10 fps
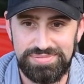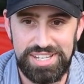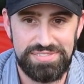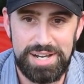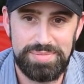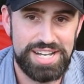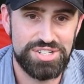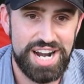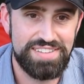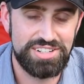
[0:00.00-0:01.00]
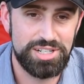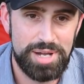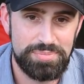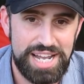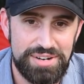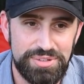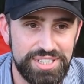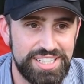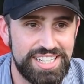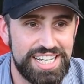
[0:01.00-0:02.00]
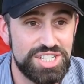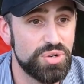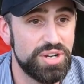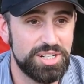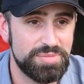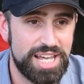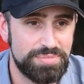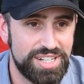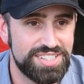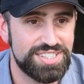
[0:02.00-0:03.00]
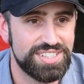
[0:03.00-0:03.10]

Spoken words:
if I'm not driving them, I'm not really enjoying them that much.